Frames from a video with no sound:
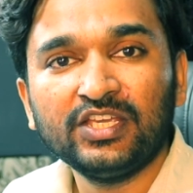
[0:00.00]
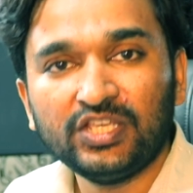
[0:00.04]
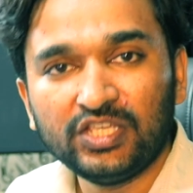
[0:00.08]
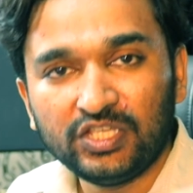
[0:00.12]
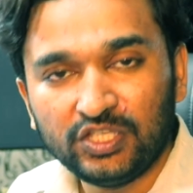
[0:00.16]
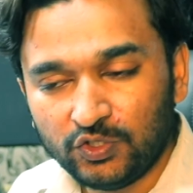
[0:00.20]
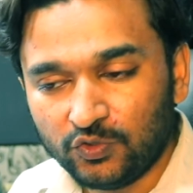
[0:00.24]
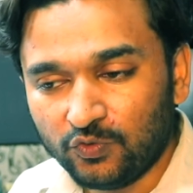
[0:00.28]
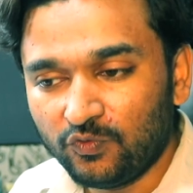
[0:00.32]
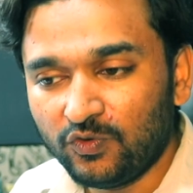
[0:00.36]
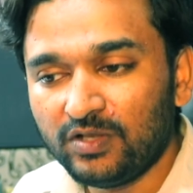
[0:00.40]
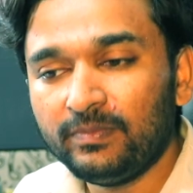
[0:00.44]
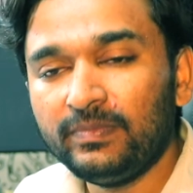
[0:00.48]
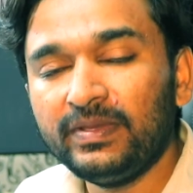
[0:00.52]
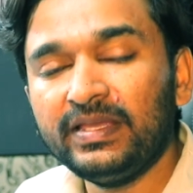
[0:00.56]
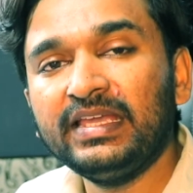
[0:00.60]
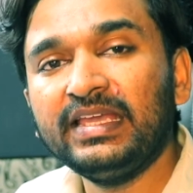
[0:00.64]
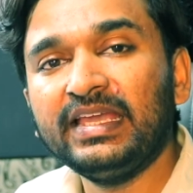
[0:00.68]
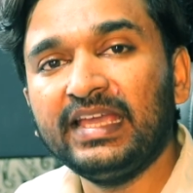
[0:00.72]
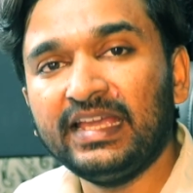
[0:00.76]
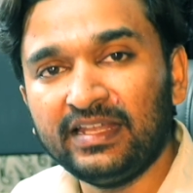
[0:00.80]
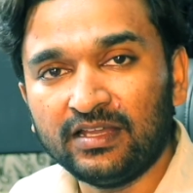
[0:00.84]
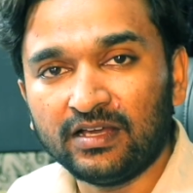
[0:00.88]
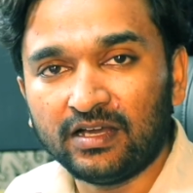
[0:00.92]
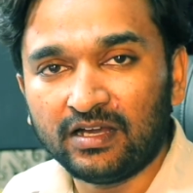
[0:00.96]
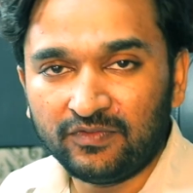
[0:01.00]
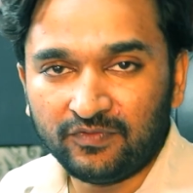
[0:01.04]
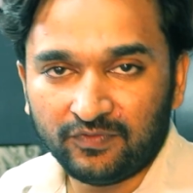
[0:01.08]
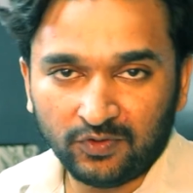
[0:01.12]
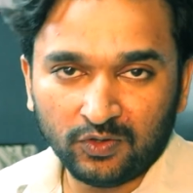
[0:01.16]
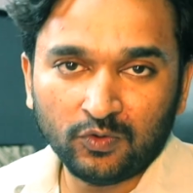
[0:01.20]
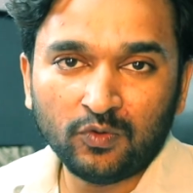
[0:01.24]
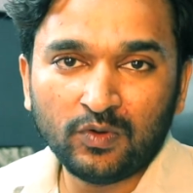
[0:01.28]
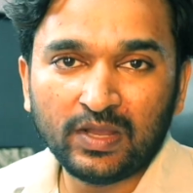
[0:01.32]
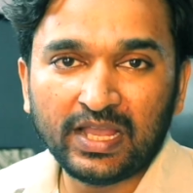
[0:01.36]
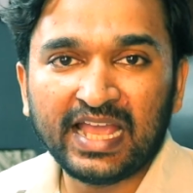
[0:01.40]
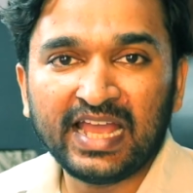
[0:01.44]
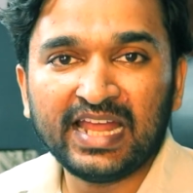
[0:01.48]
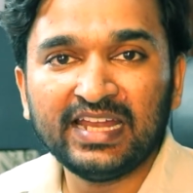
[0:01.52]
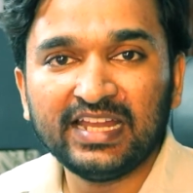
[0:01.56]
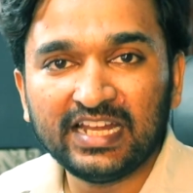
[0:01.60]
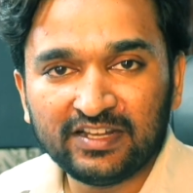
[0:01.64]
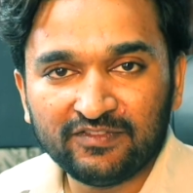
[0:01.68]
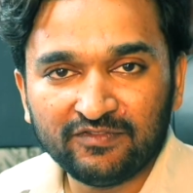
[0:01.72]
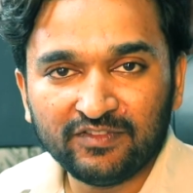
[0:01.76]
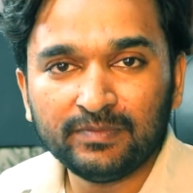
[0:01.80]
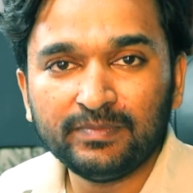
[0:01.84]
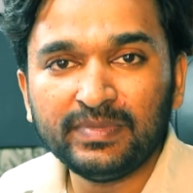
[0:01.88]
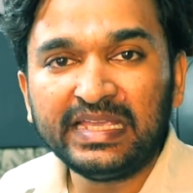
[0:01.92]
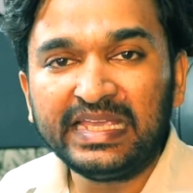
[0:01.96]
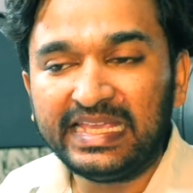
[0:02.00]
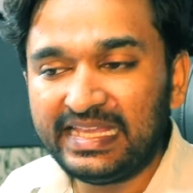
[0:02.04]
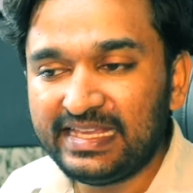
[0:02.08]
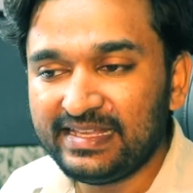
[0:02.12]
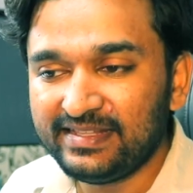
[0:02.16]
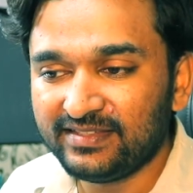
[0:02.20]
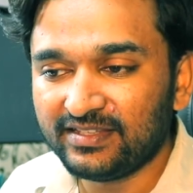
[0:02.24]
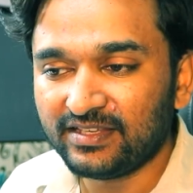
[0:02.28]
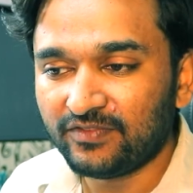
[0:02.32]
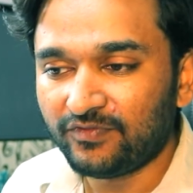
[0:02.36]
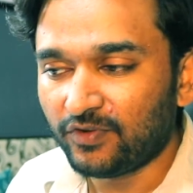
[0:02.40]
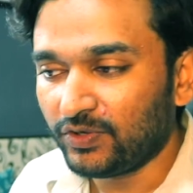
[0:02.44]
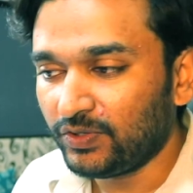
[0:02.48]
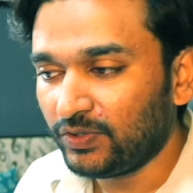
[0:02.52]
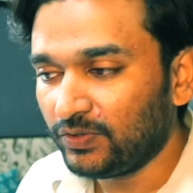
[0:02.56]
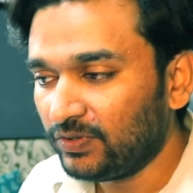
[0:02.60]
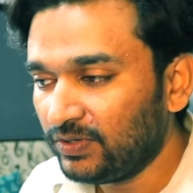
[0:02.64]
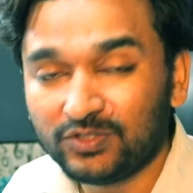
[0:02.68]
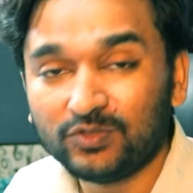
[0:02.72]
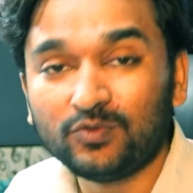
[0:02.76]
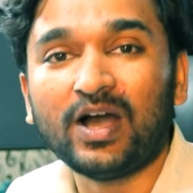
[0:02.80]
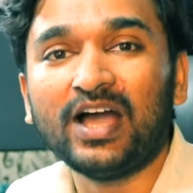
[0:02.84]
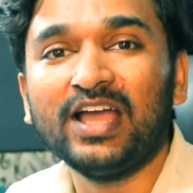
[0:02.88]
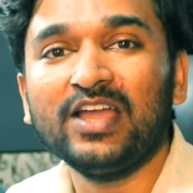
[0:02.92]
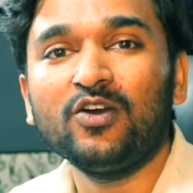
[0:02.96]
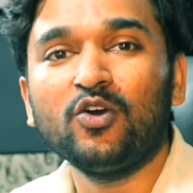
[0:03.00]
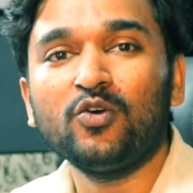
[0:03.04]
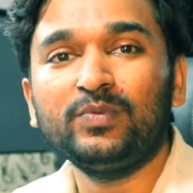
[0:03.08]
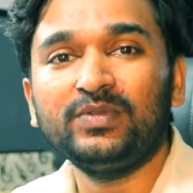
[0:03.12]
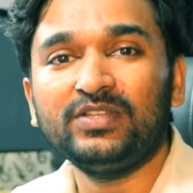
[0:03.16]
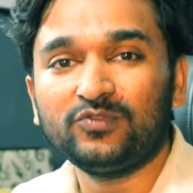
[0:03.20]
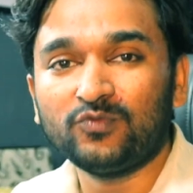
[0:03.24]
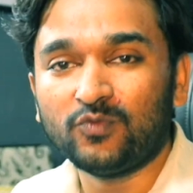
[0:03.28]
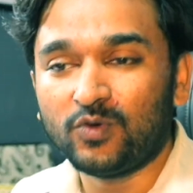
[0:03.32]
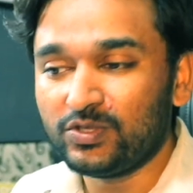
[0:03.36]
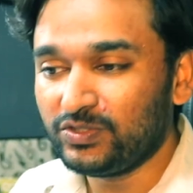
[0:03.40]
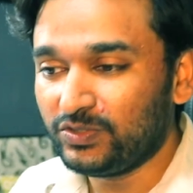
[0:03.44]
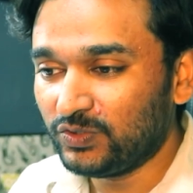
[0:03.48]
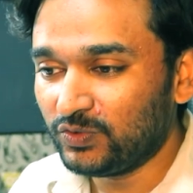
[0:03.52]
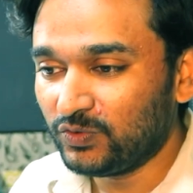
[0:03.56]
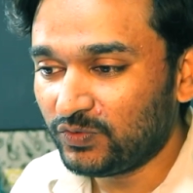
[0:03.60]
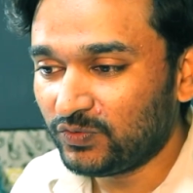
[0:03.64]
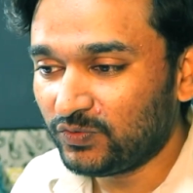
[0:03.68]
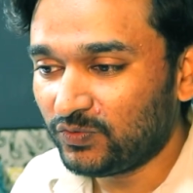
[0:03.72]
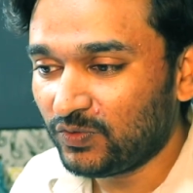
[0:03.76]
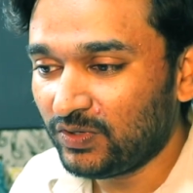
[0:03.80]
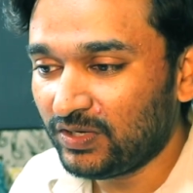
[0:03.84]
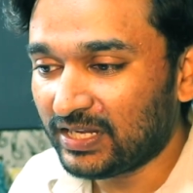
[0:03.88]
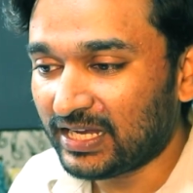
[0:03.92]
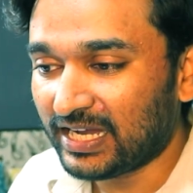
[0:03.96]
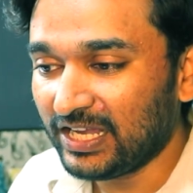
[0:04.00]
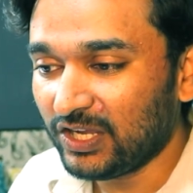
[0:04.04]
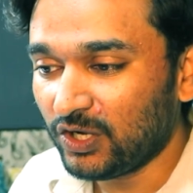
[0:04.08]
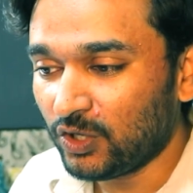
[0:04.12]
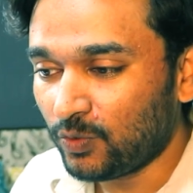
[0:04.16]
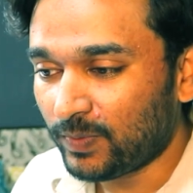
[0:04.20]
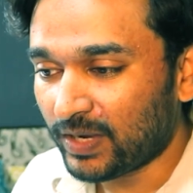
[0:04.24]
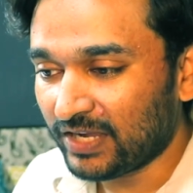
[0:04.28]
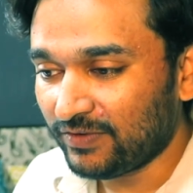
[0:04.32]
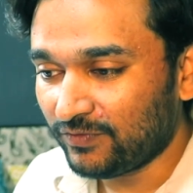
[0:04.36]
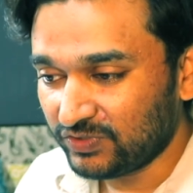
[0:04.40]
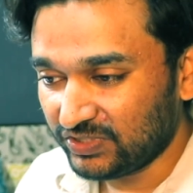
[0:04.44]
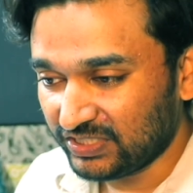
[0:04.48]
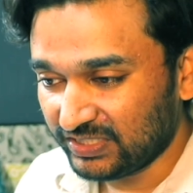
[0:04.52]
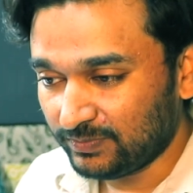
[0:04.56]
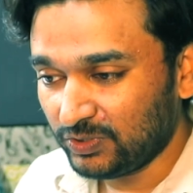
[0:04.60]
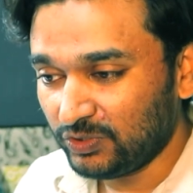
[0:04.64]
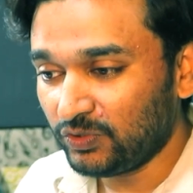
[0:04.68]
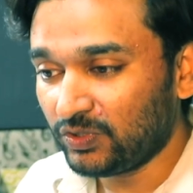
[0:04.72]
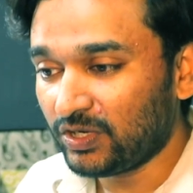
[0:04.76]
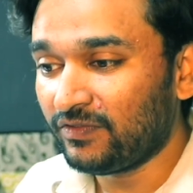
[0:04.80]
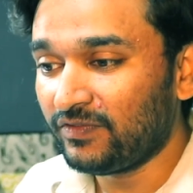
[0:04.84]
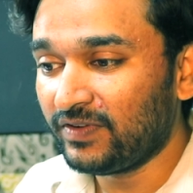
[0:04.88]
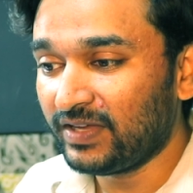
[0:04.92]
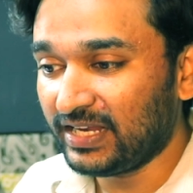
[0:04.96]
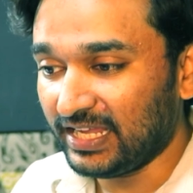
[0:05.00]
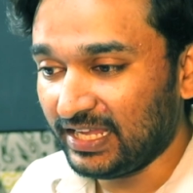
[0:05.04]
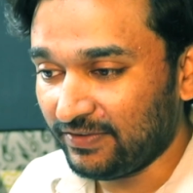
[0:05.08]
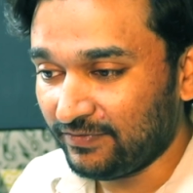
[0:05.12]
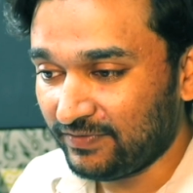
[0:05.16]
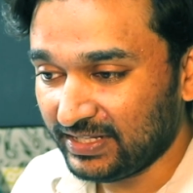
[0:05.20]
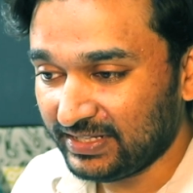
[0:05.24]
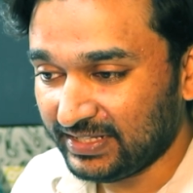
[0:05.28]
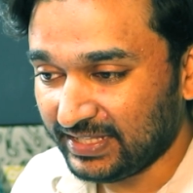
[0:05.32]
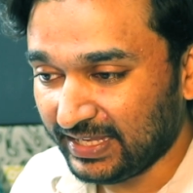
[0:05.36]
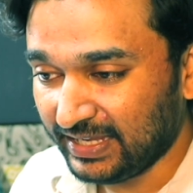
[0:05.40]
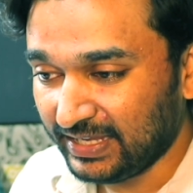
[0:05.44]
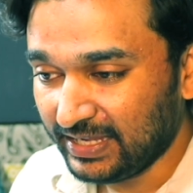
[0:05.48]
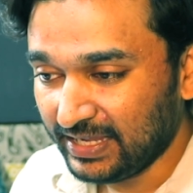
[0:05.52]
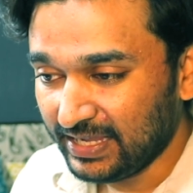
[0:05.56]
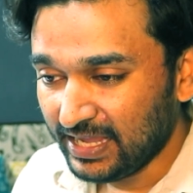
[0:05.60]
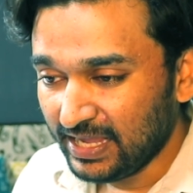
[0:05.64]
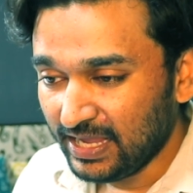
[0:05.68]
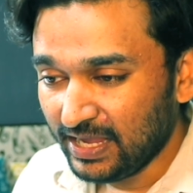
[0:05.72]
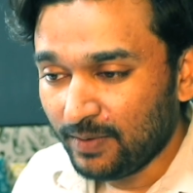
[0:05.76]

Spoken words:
you will be in a flow and it will be easier for you. So I hope this was useful. I hope I was able to cover everything.